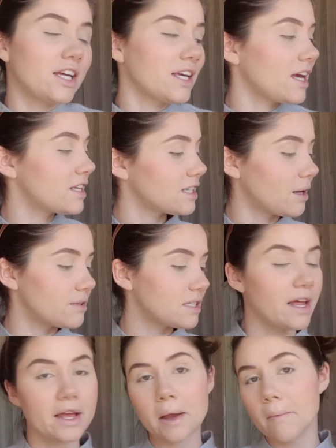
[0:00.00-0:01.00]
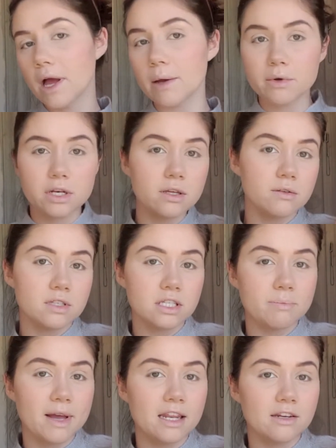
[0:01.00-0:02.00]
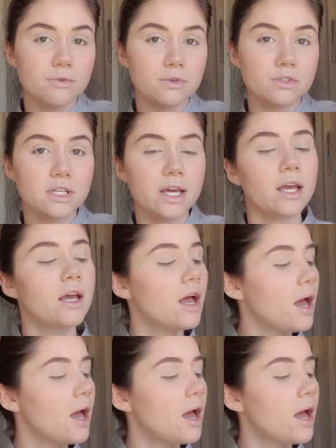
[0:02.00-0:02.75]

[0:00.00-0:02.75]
I guess I was like, I'm gonna use this palette for today.